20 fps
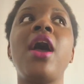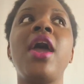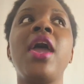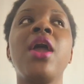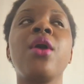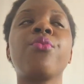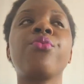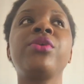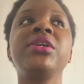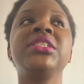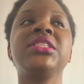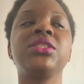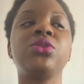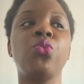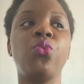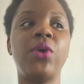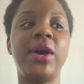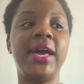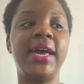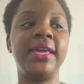It was
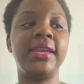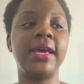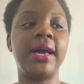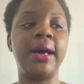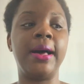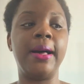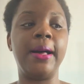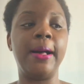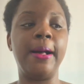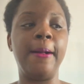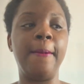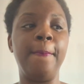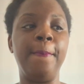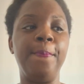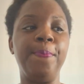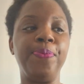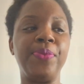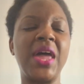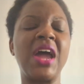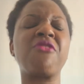when,
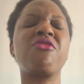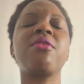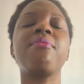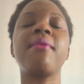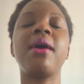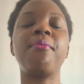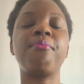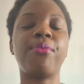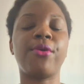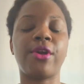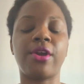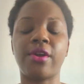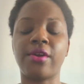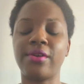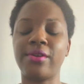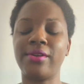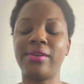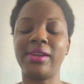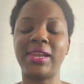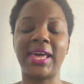I
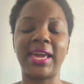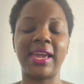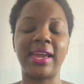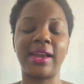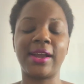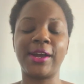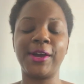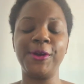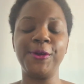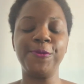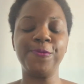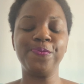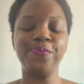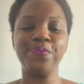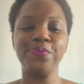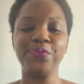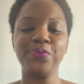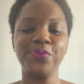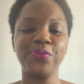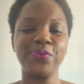remember, like,
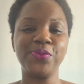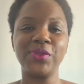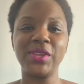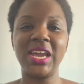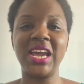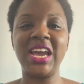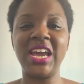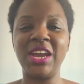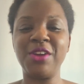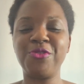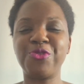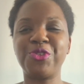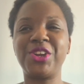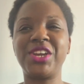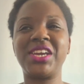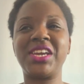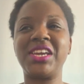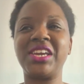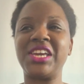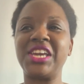
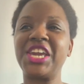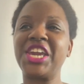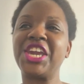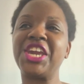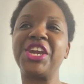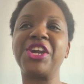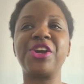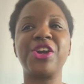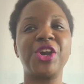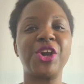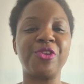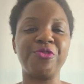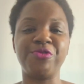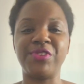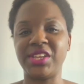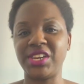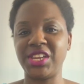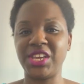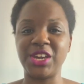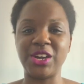every hair
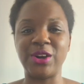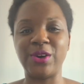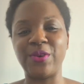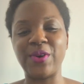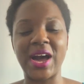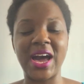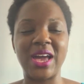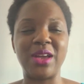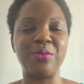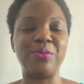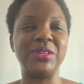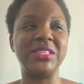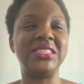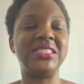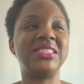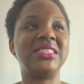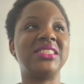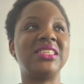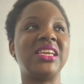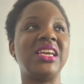video I would
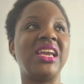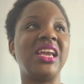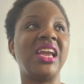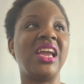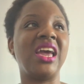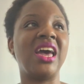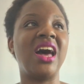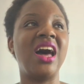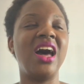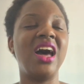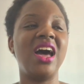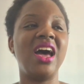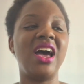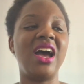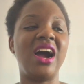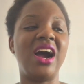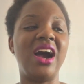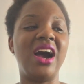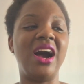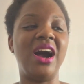see, you
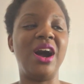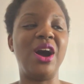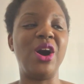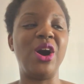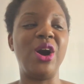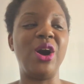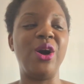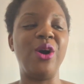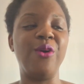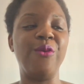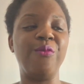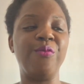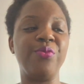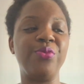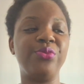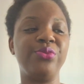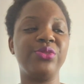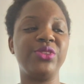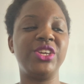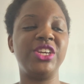
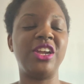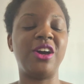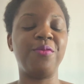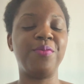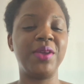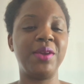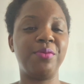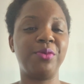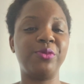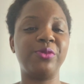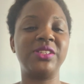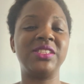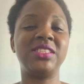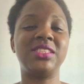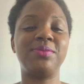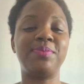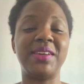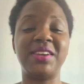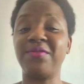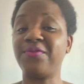know, people would
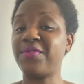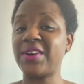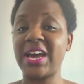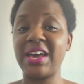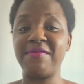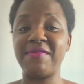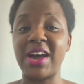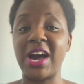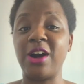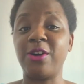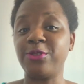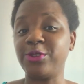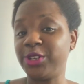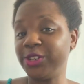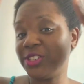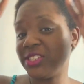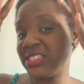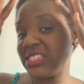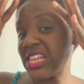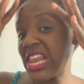spend 5
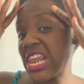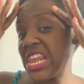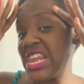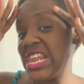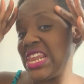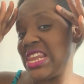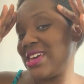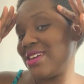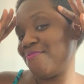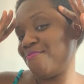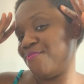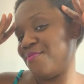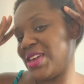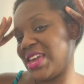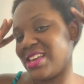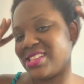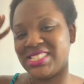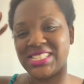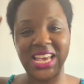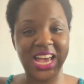hours
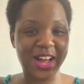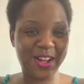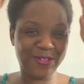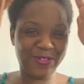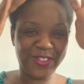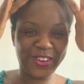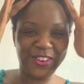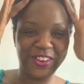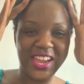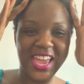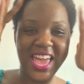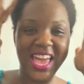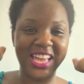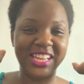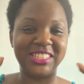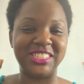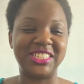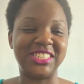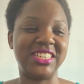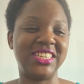lipping down their
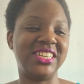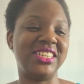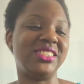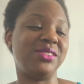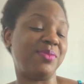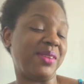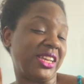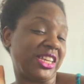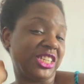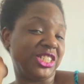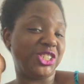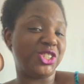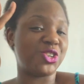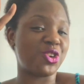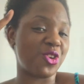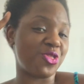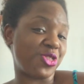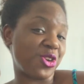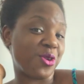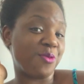edges, making
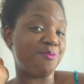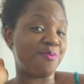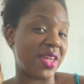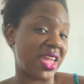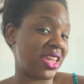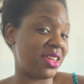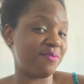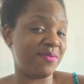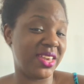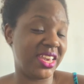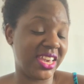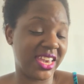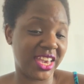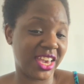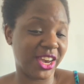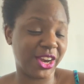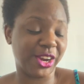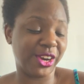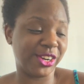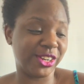sure their baby
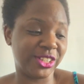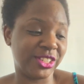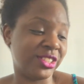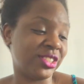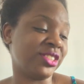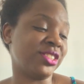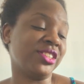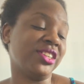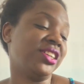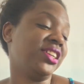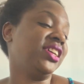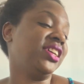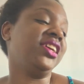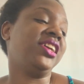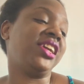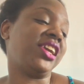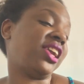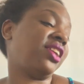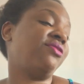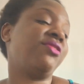hairs,
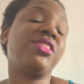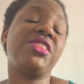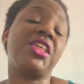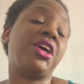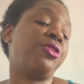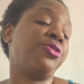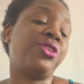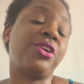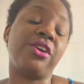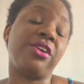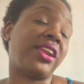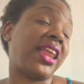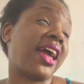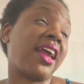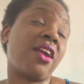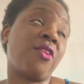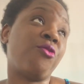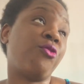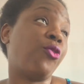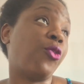even though they're,
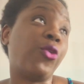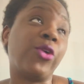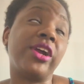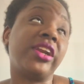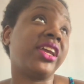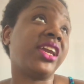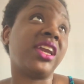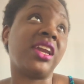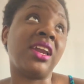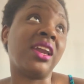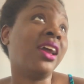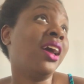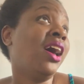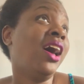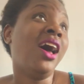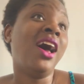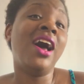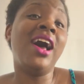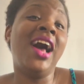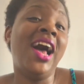like, 40.
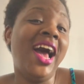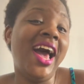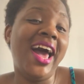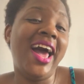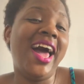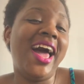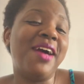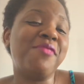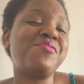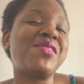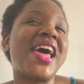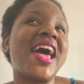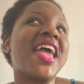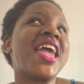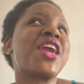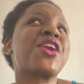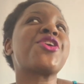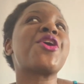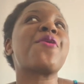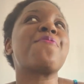I'm
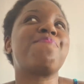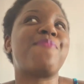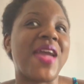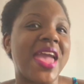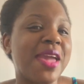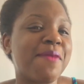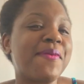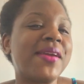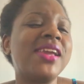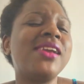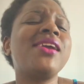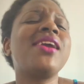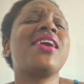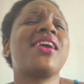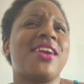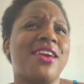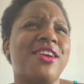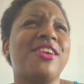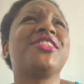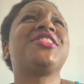like, your baby
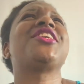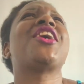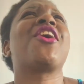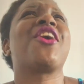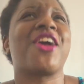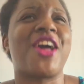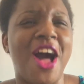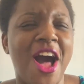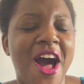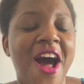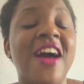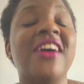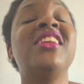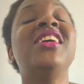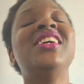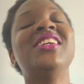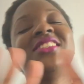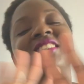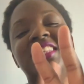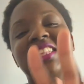hairs are gone.
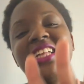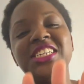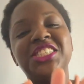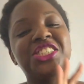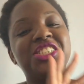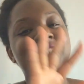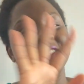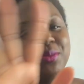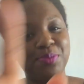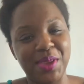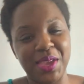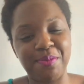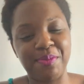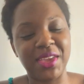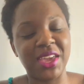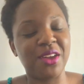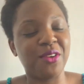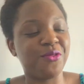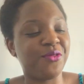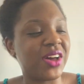So that's just me
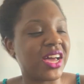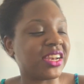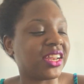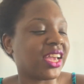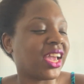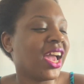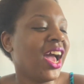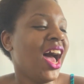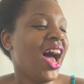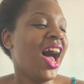being funny.